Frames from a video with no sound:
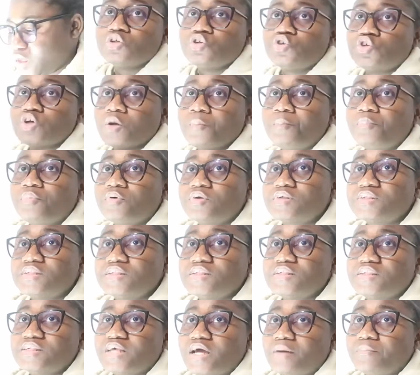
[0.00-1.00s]
Job
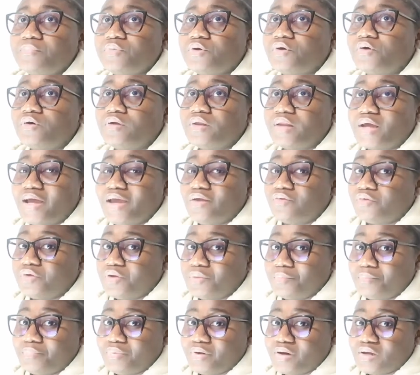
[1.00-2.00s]
postings can be online or
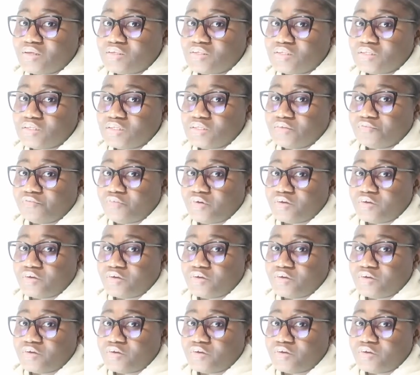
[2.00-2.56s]
in person.